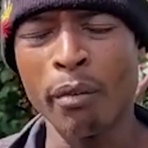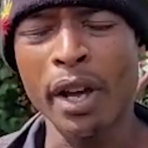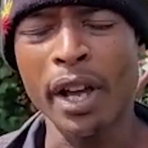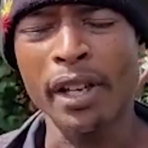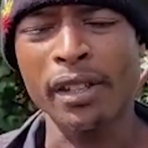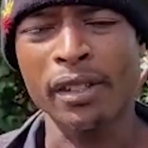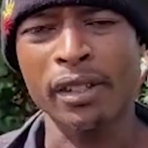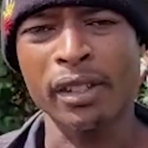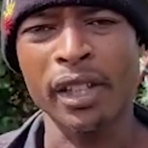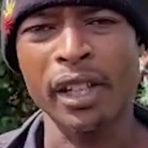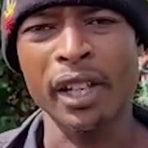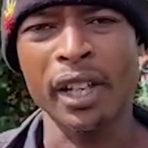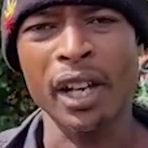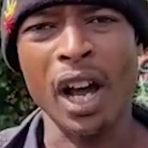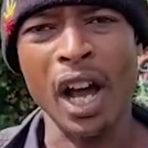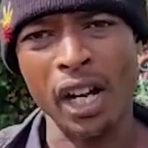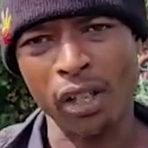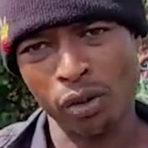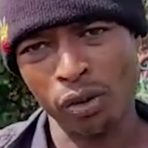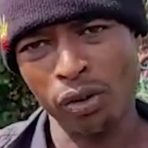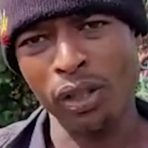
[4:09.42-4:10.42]
when
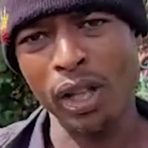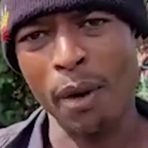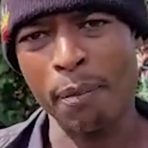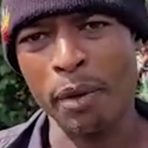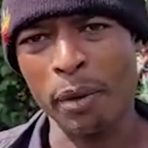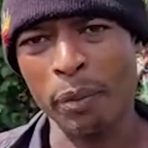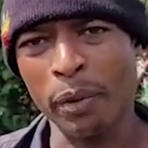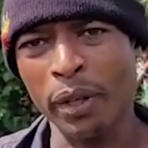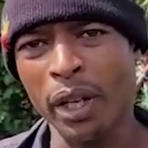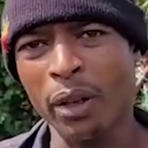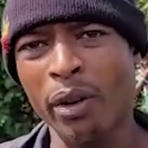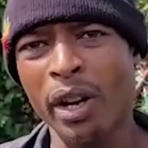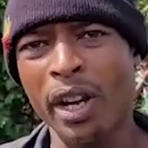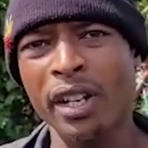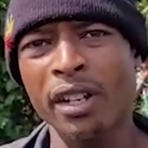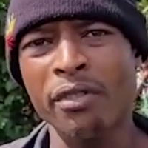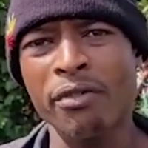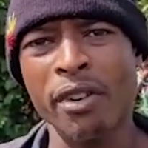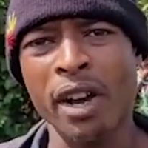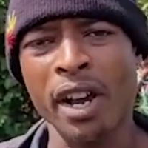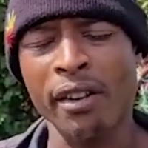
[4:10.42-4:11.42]
things are okay
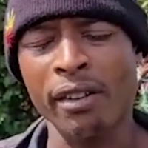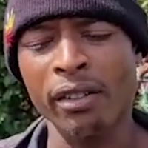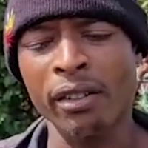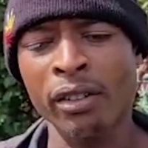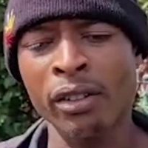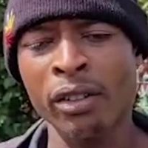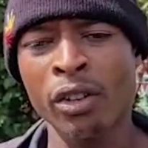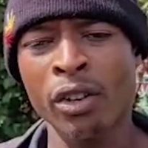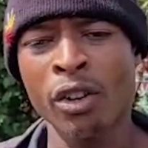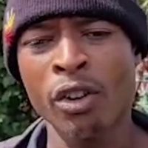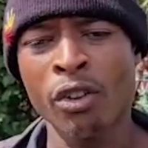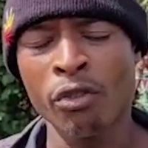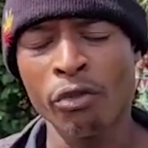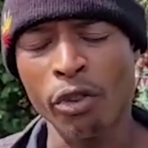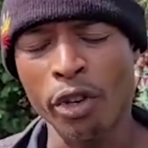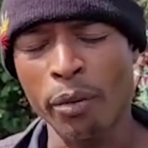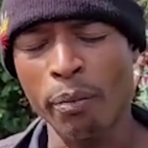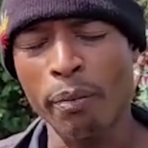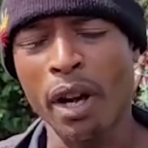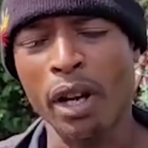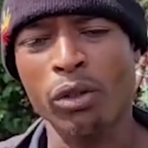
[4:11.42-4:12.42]
for your neighbor, it
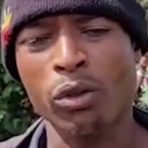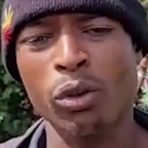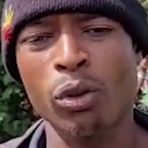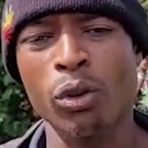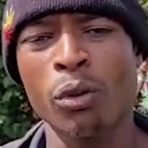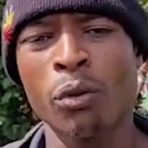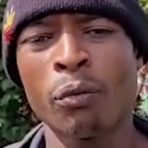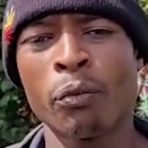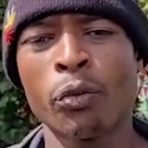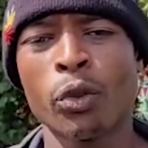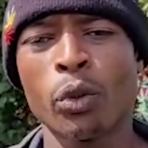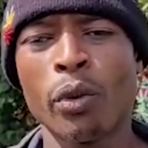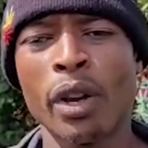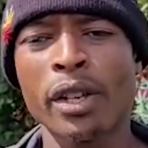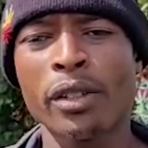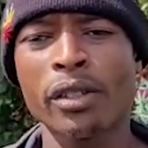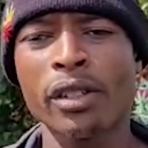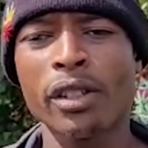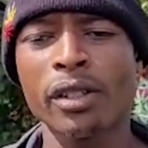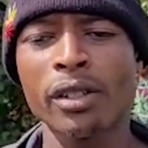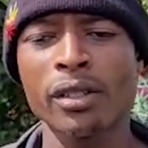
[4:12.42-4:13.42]
will obviously be well
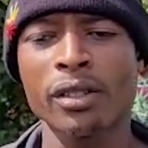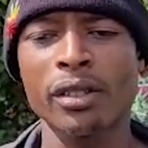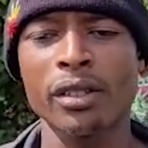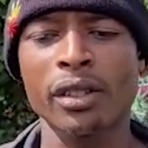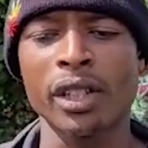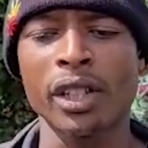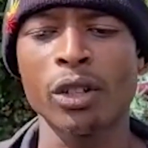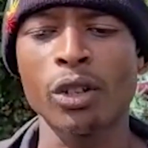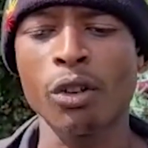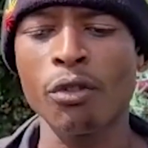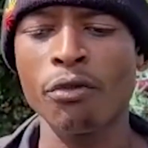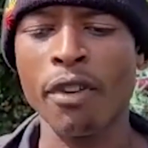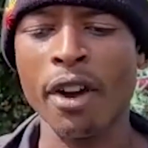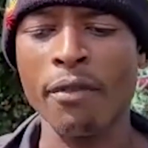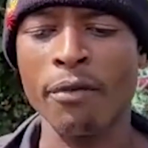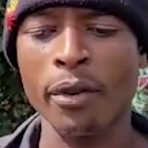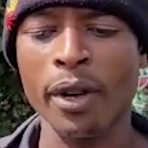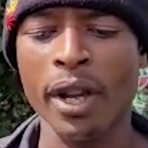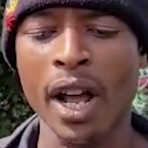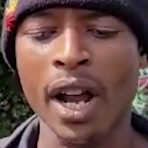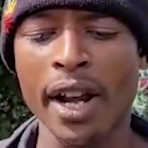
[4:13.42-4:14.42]
with you.
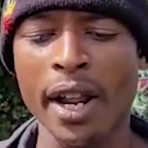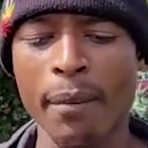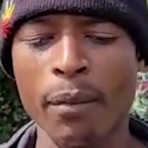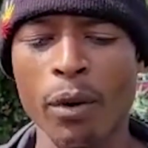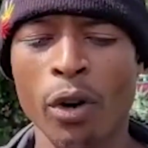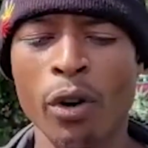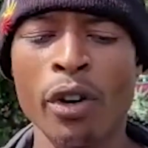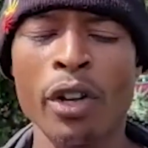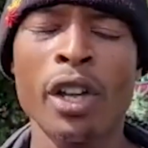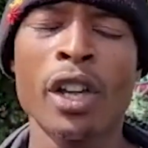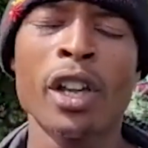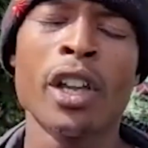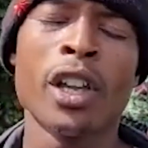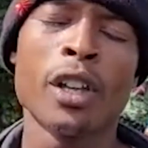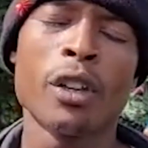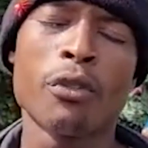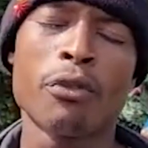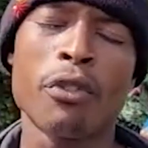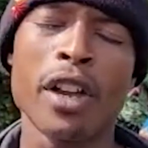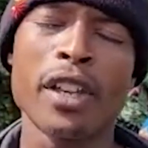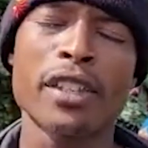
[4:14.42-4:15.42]
We want to thank
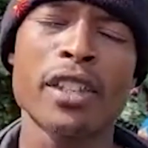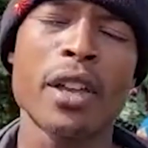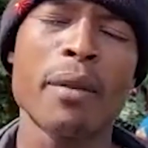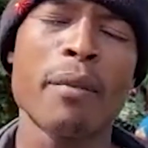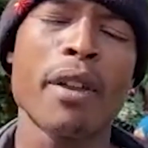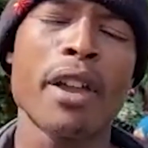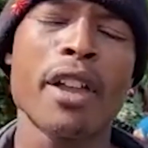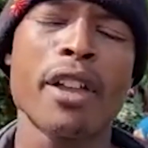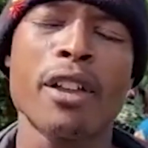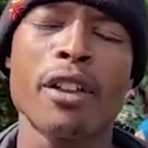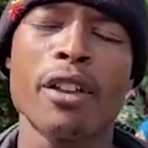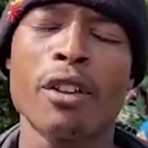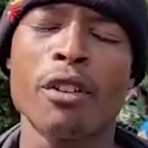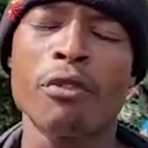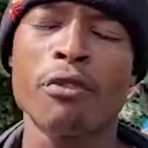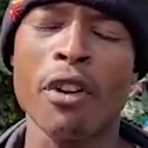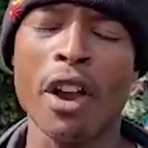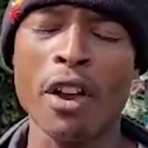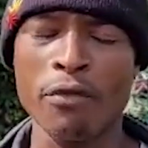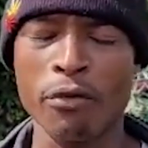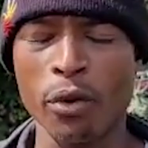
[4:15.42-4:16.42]
all those who have made
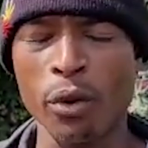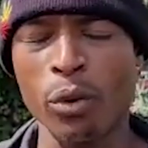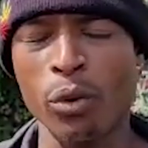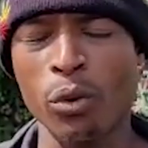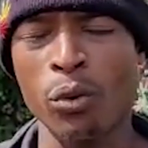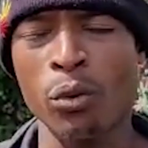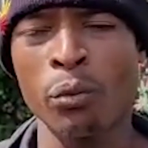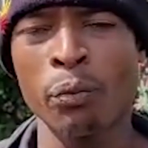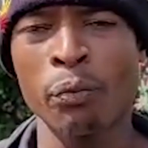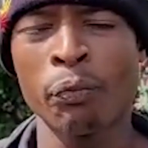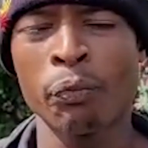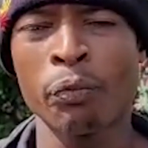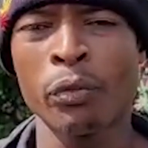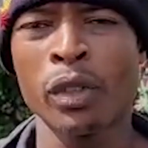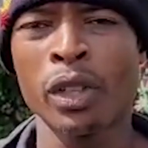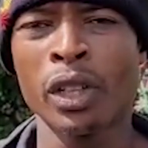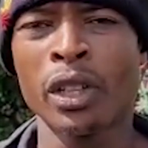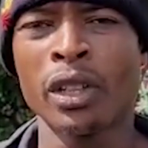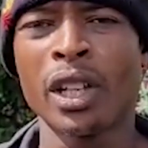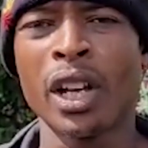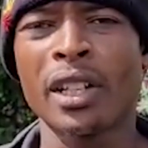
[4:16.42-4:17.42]
this
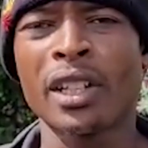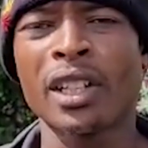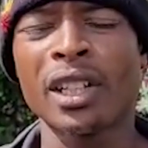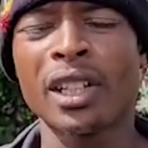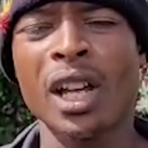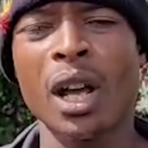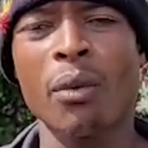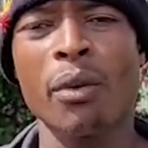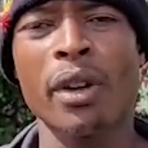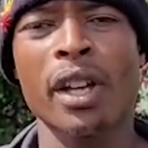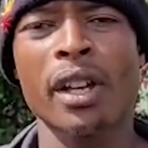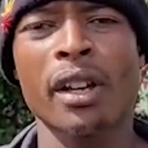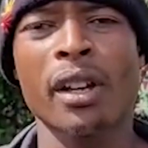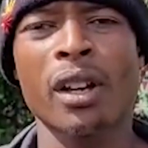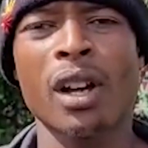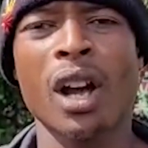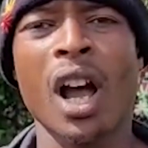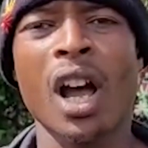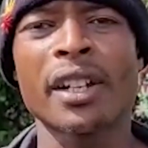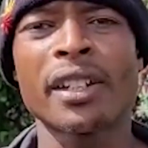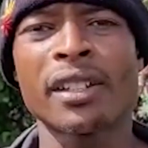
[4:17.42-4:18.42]
possible and to the
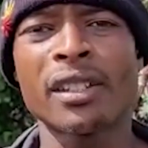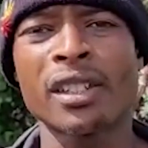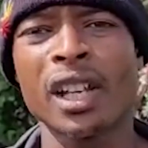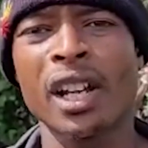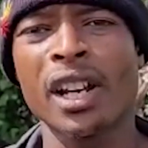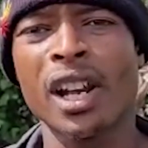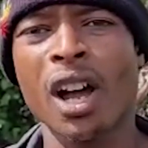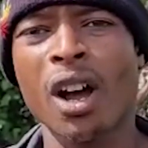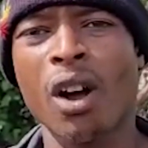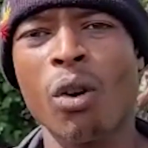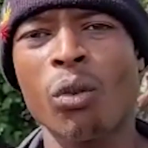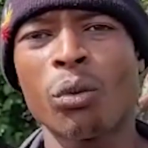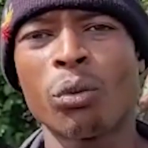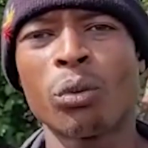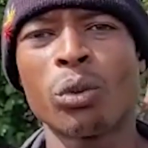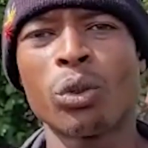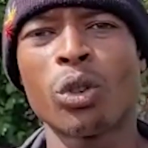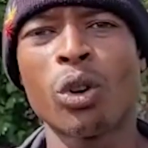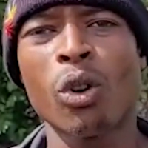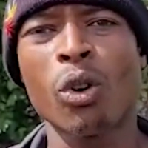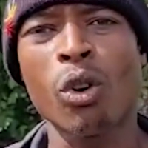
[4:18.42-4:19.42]
persons who have
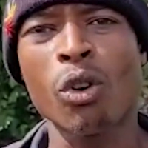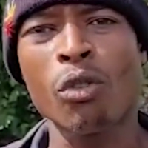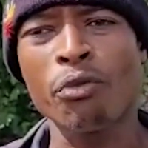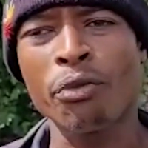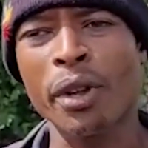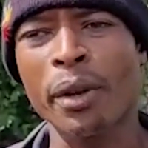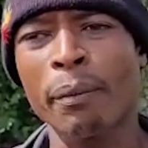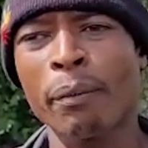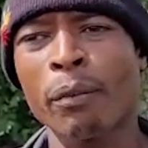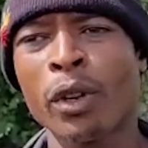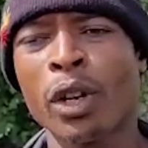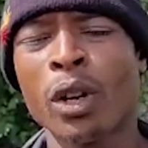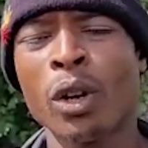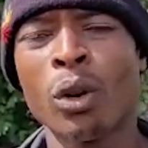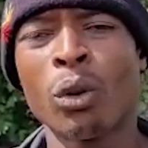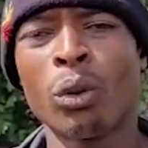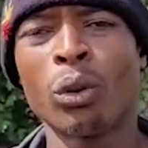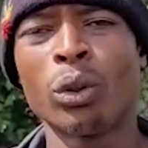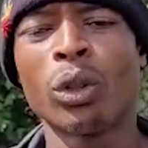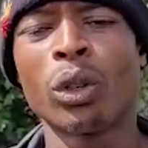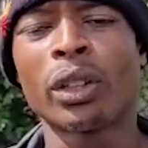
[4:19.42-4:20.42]
provided us with the
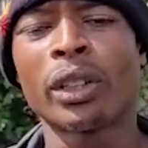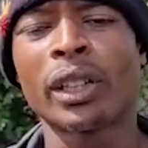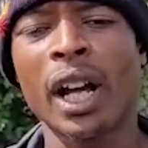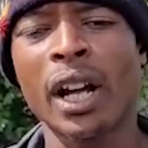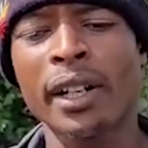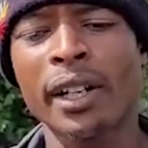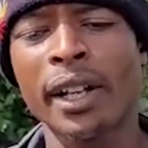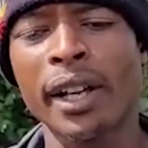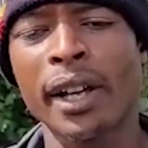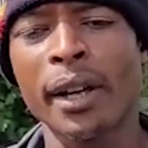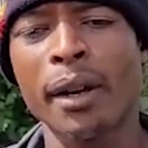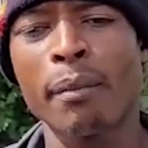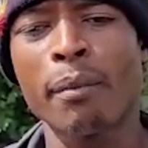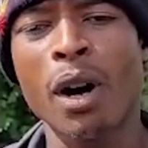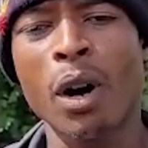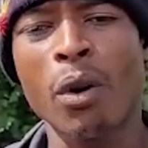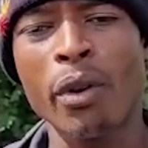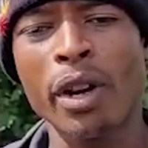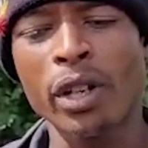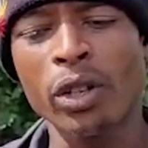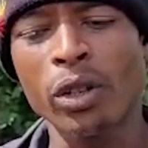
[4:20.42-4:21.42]
farmland. We
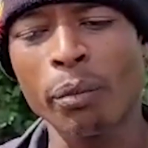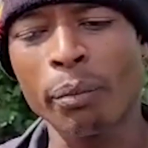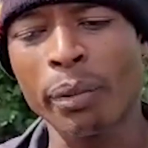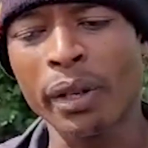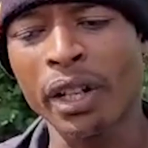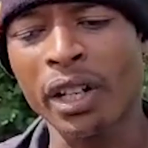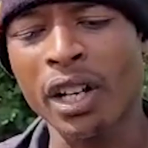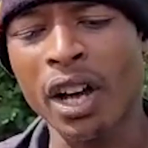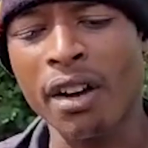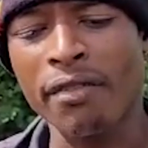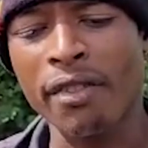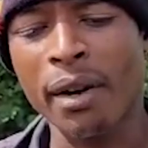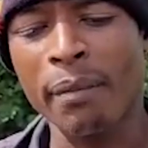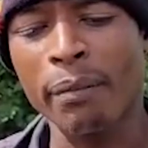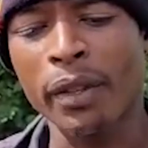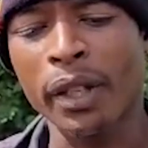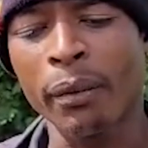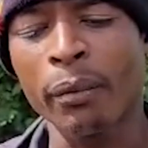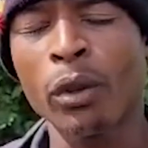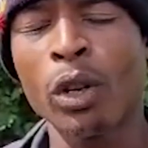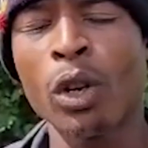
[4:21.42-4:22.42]
are in peace and
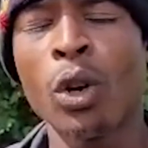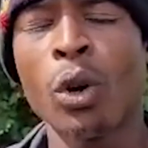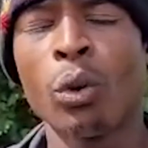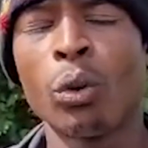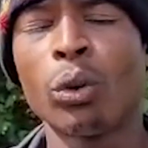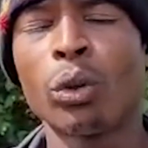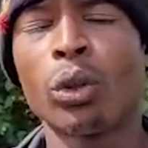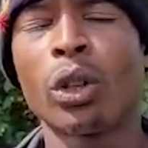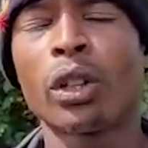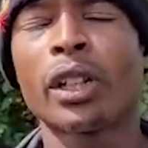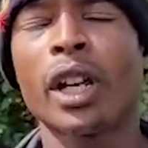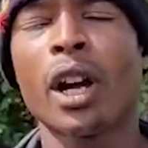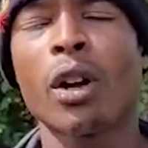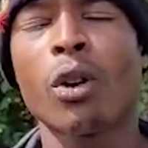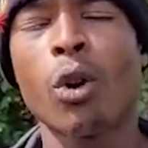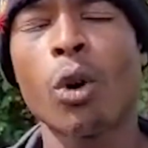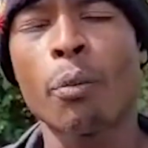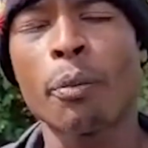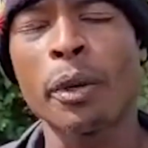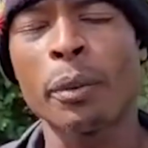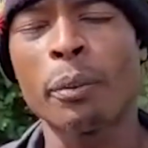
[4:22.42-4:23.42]
everything is
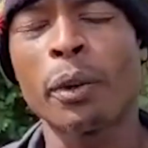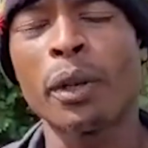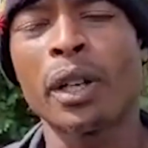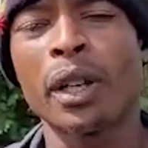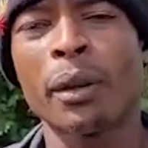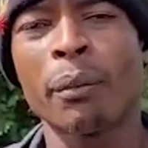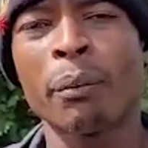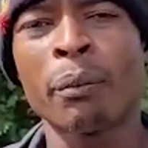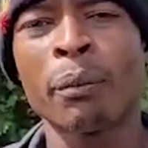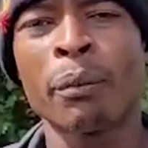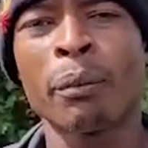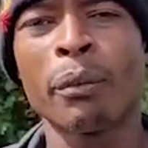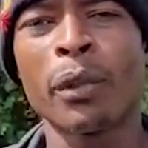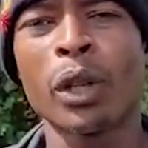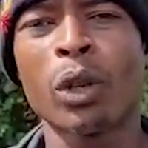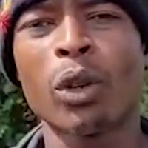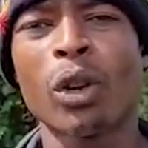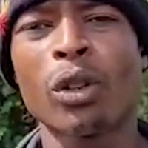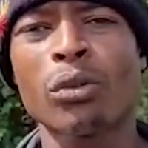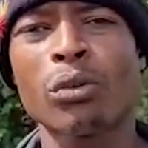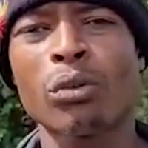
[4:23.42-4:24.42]
working well for
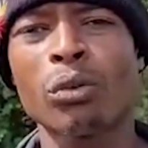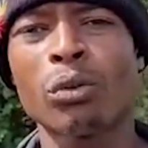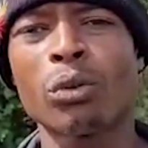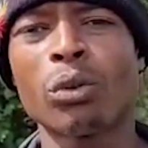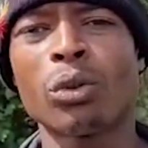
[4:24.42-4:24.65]
us.